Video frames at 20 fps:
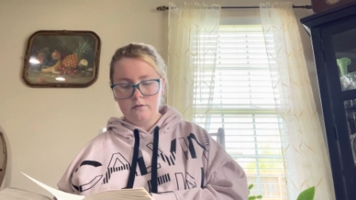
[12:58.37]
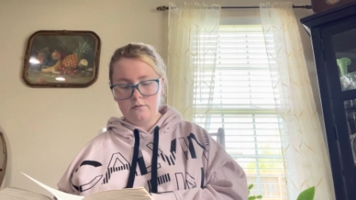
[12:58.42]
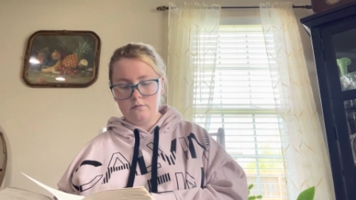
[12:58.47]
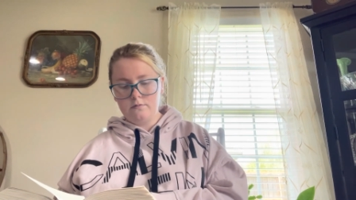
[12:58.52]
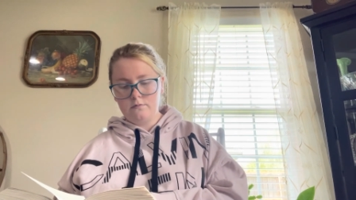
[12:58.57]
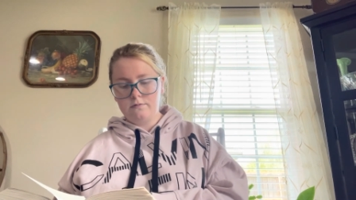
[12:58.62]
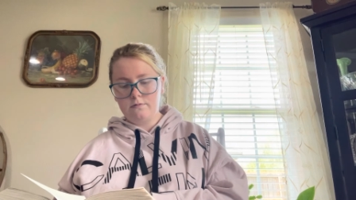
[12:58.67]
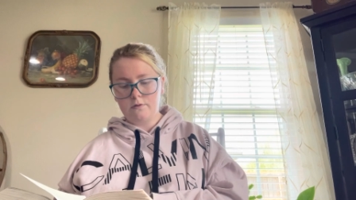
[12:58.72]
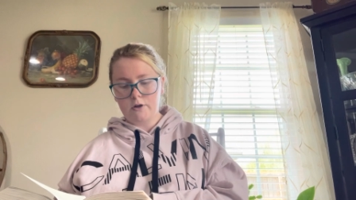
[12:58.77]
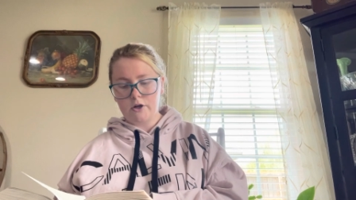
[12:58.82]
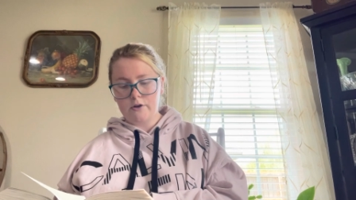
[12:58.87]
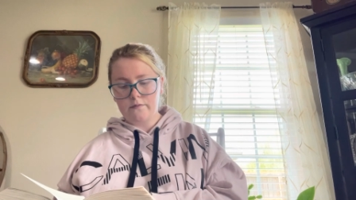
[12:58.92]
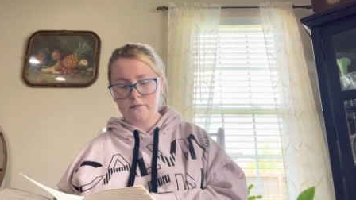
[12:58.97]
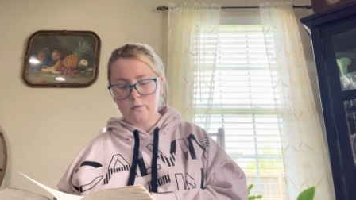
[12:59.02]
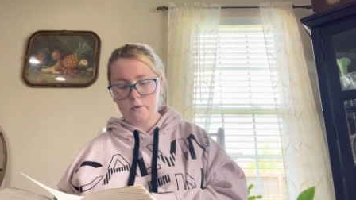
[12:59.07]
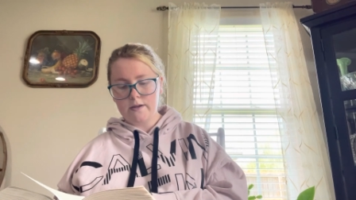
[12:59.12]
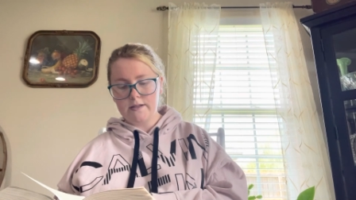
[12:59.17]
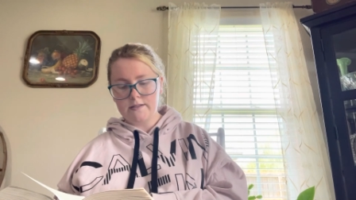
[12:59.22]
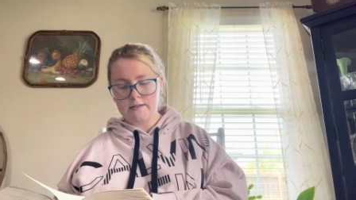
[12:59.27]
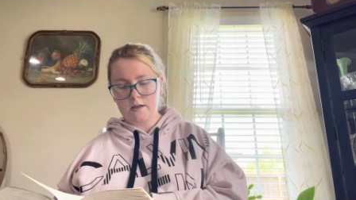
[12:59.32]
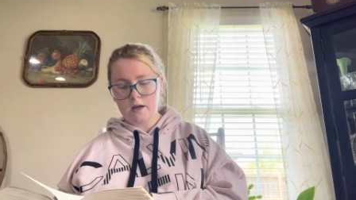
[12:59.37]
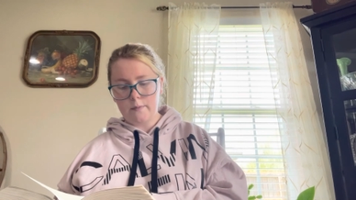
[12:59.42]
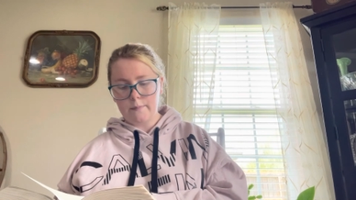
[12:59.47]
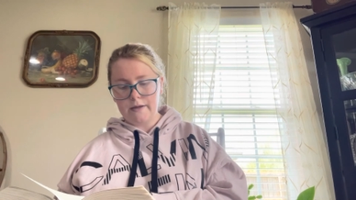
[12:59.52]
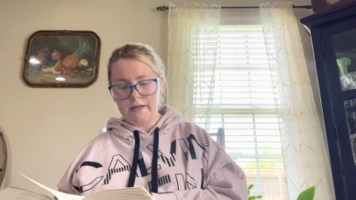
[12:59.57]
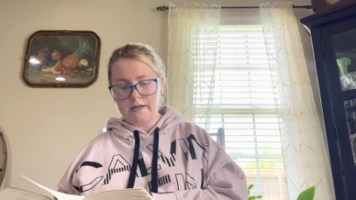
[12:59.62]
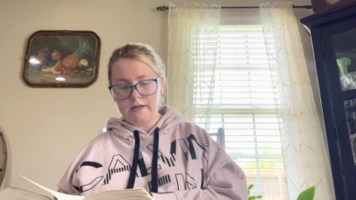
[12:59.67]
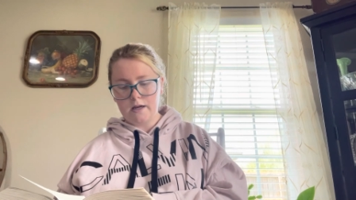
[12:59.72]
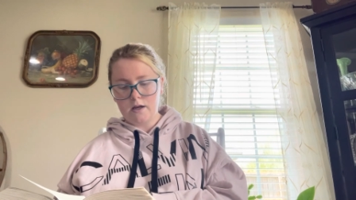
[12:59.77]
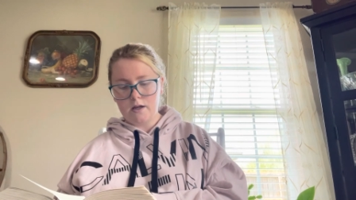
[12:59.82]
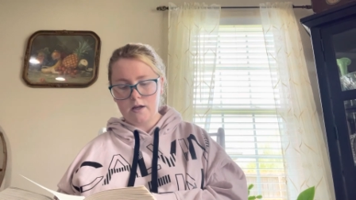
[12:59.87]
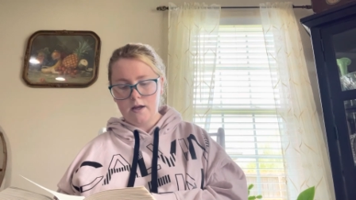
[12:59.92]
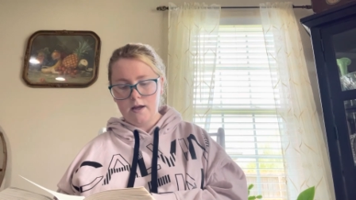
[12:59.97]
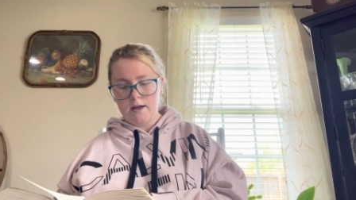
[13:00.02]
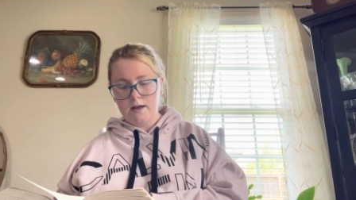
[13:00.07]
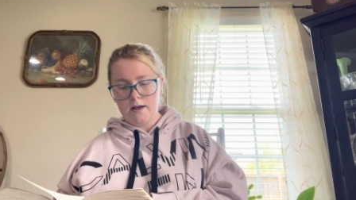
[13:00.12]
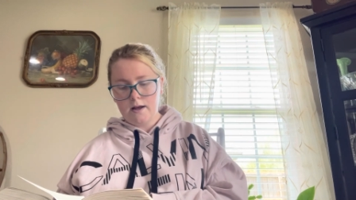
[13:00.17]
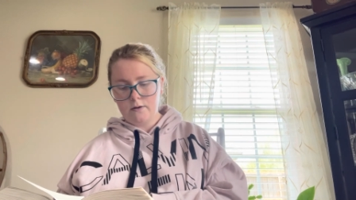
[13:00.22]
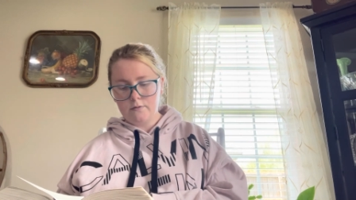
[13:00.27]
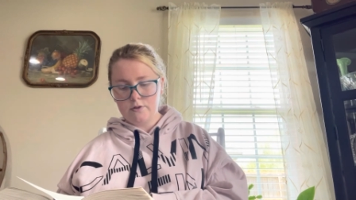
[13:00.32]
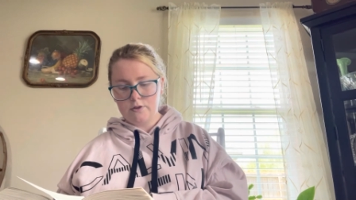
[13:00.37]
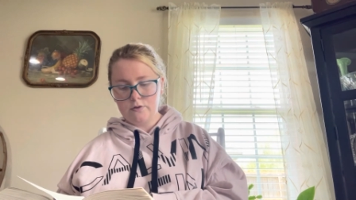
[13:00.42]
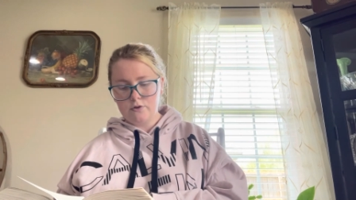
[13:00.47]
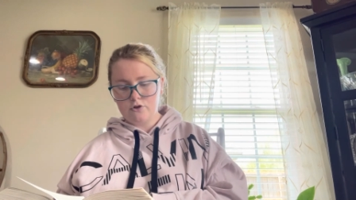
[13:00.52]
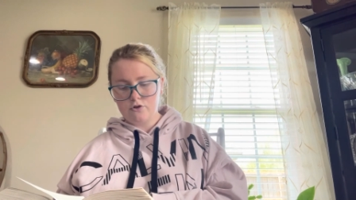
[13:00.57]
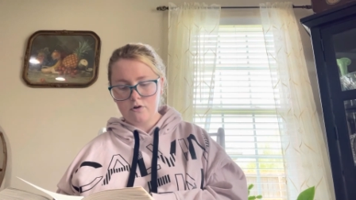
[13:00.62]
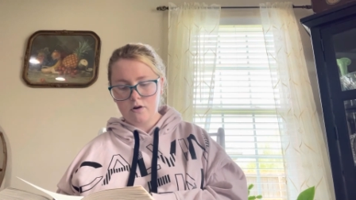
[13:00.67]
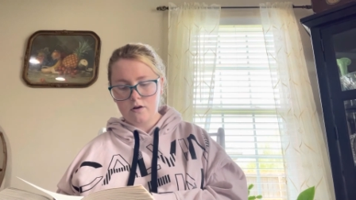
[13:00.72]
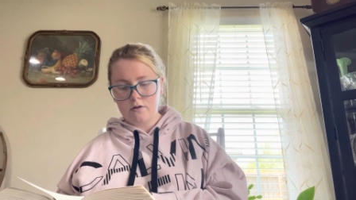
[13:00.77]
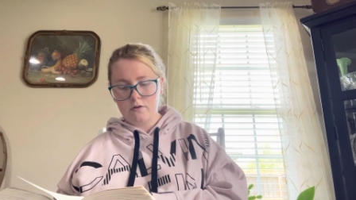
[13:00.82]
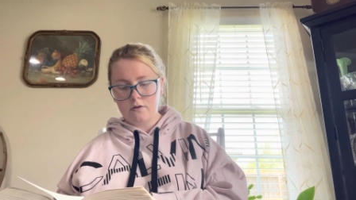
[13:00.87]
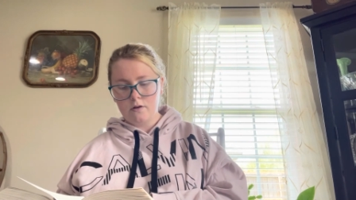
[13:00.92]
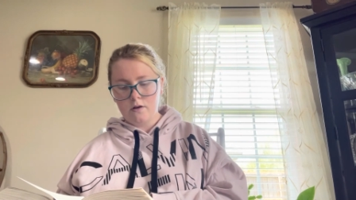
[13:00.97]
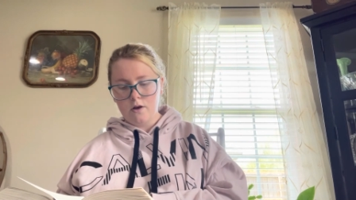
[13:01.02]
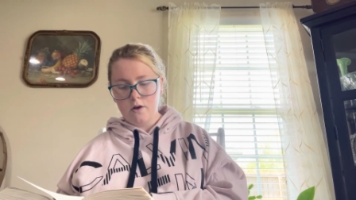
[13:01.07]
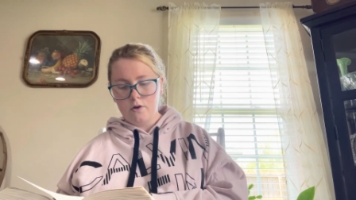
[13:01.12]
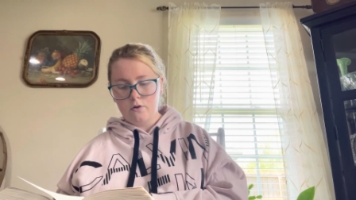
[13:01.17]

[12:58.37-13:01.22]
her voice coming out too strong,